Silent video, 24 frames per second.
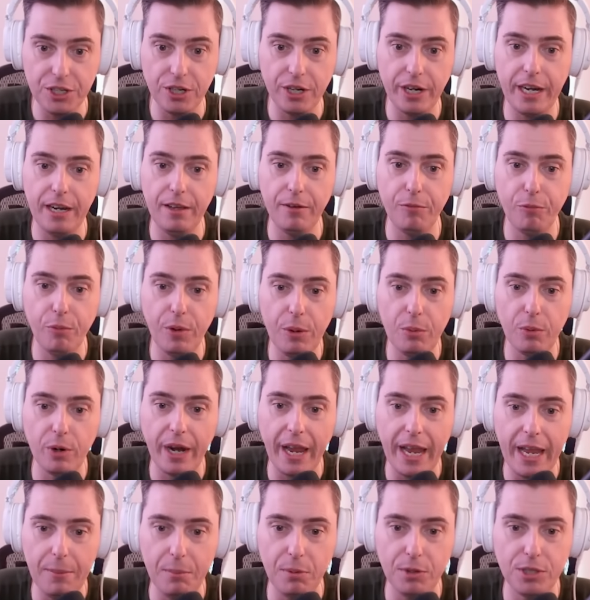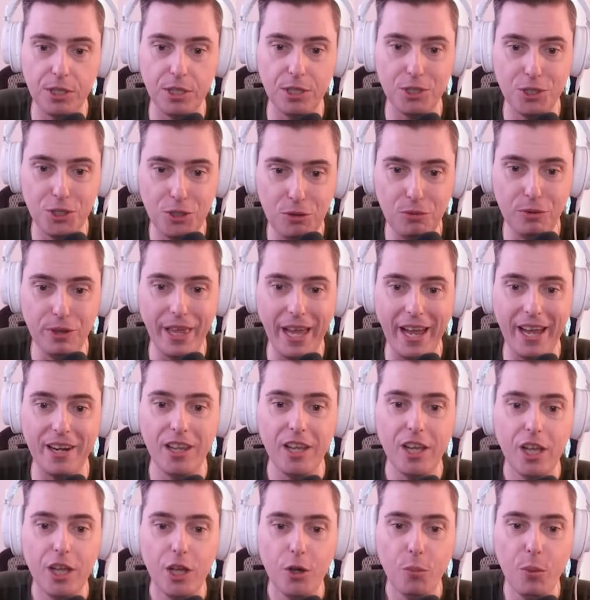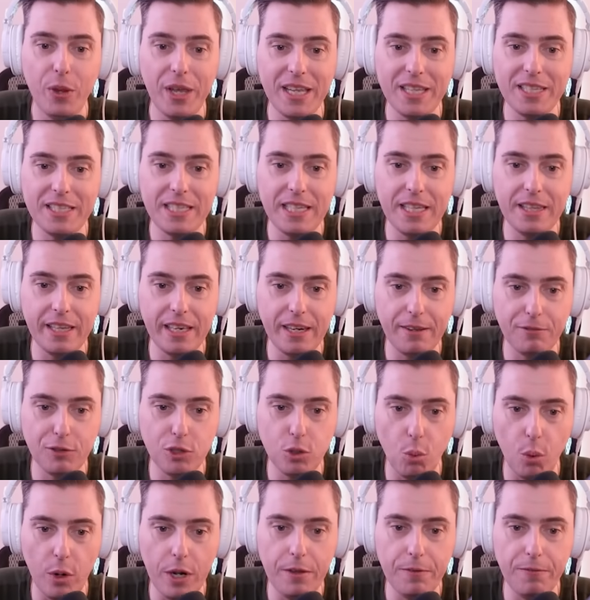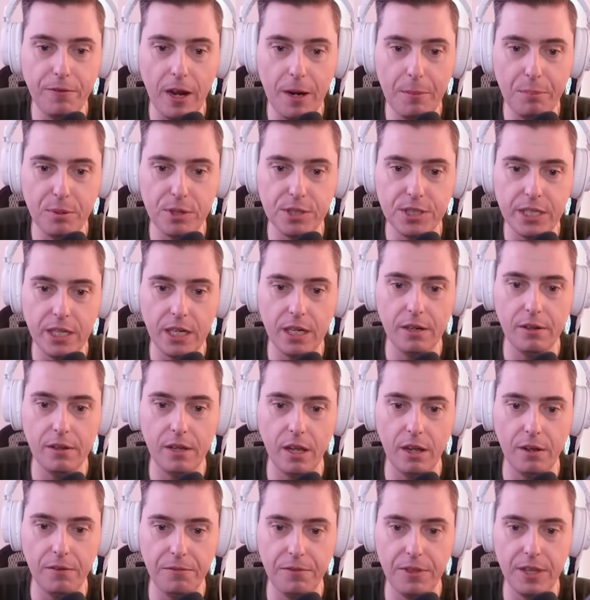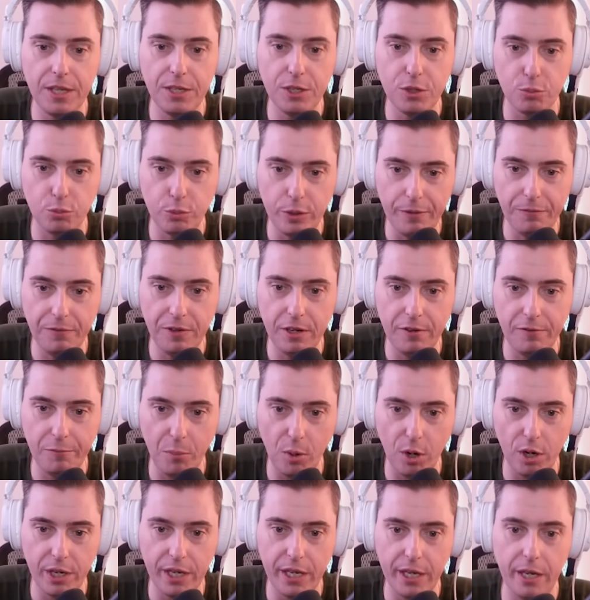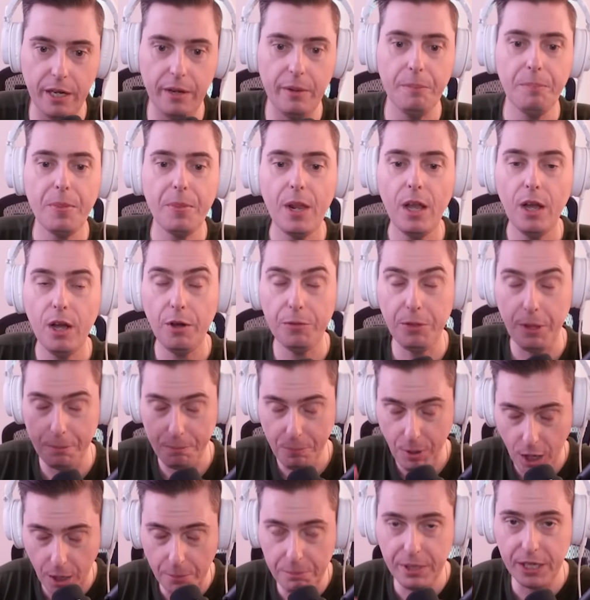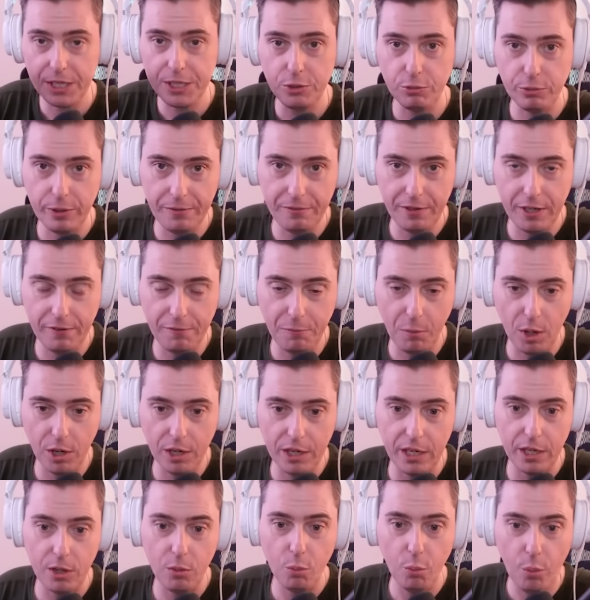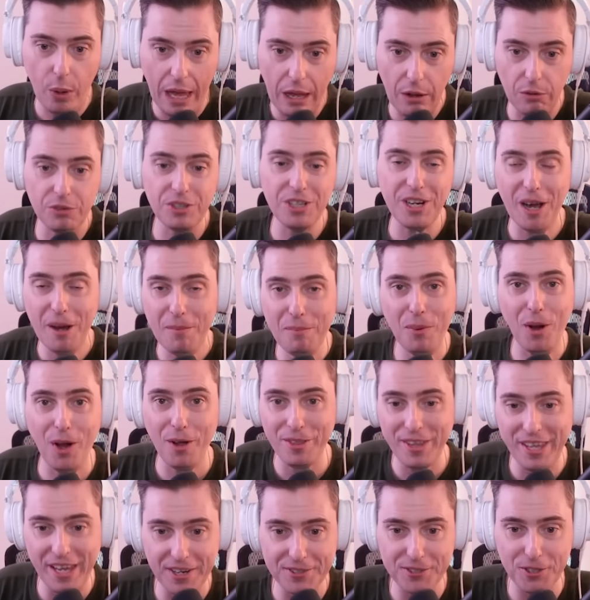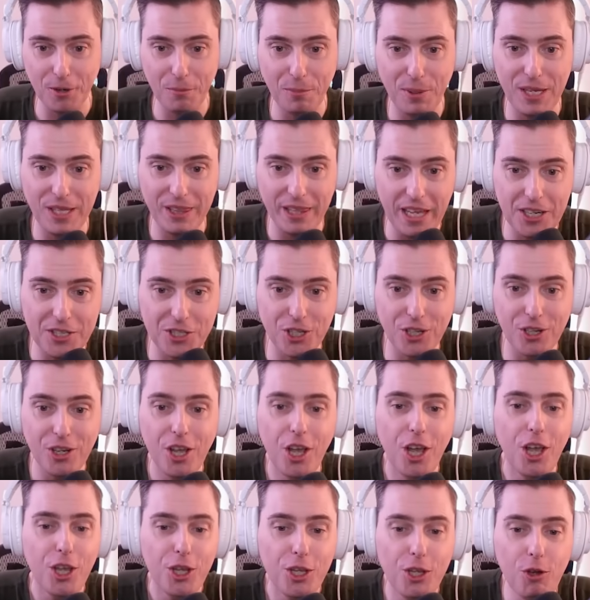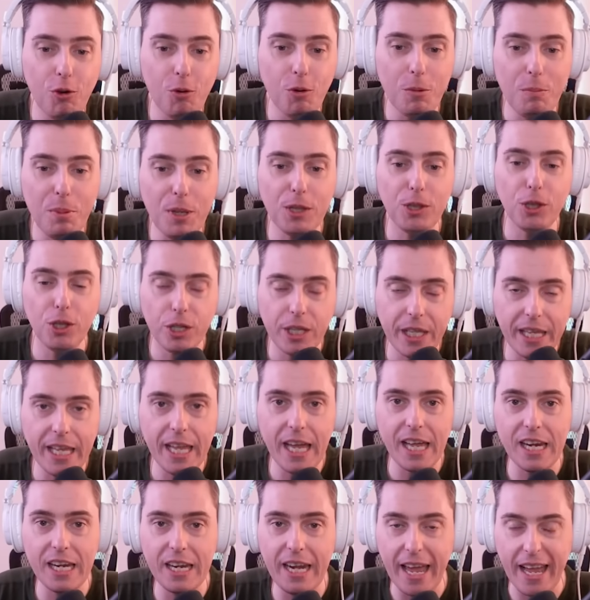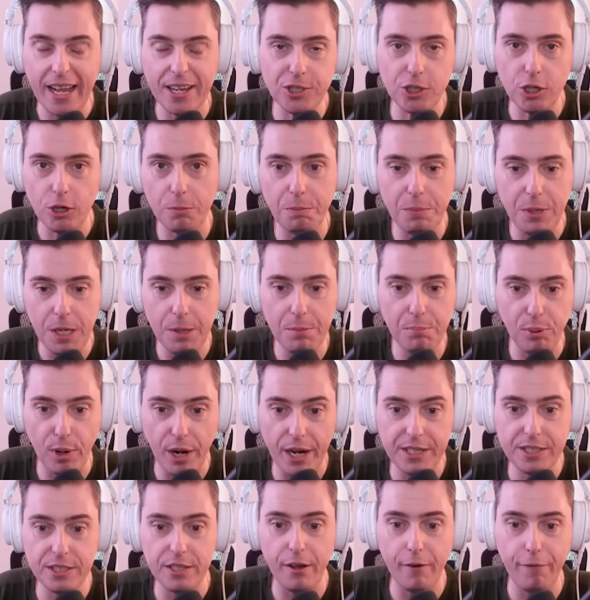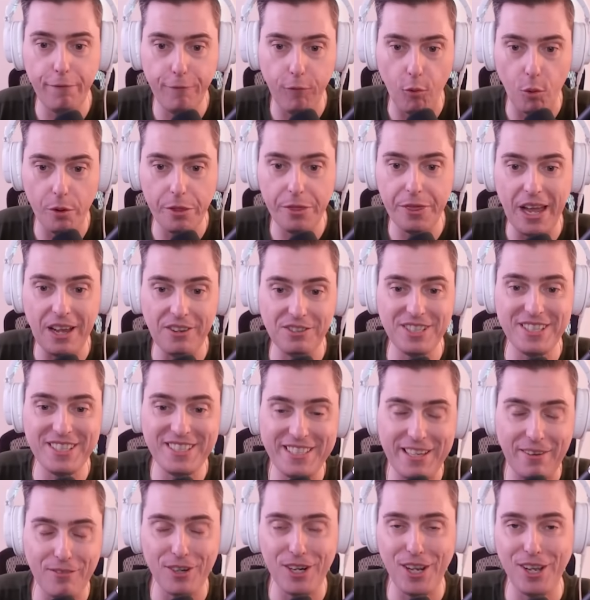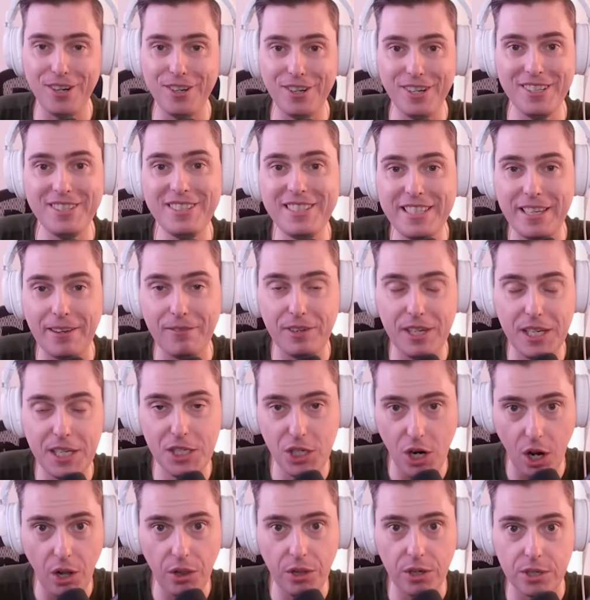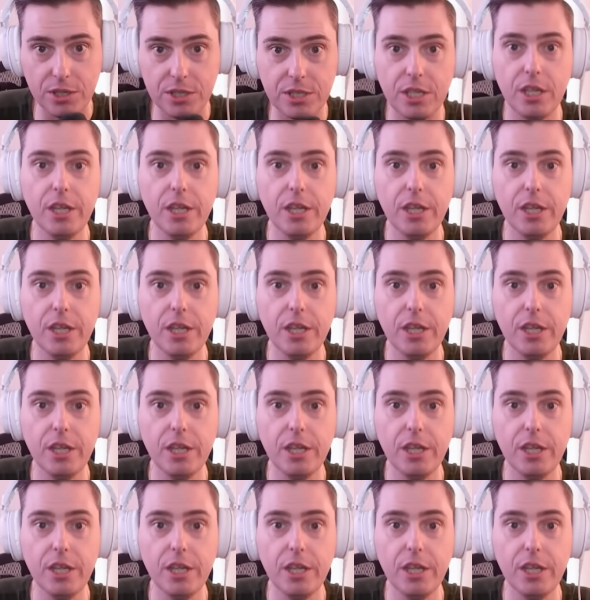And if we were able to do that, we could see that if 25% of the derivative market the public derivative market wound up on the XRP ledger, you would be looking at an XRP price of $4,770.